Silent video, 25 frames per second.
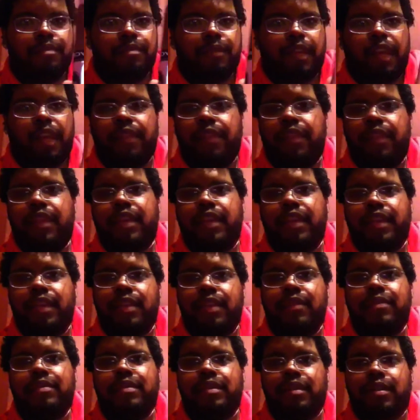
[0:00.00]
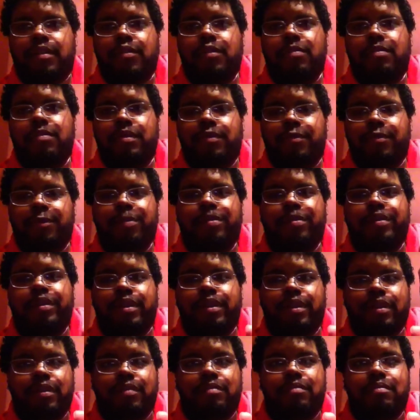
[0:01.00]
I think it gives a Cuba
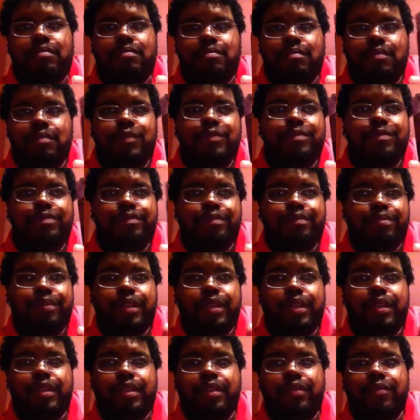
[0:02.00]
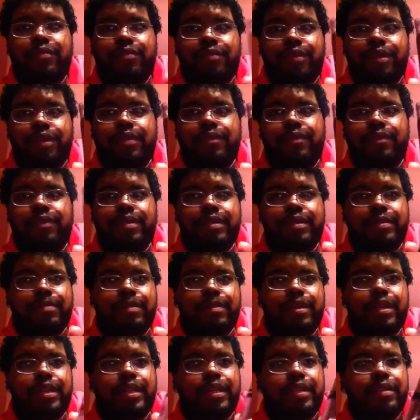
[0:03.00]
Cuba a pretty good run for his
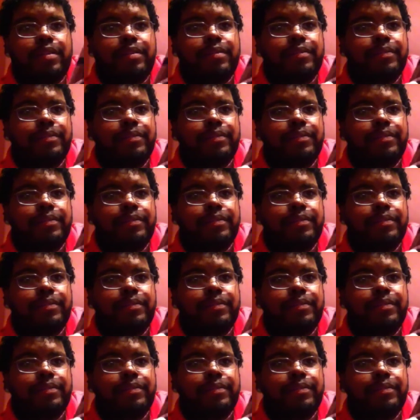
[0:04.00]
money.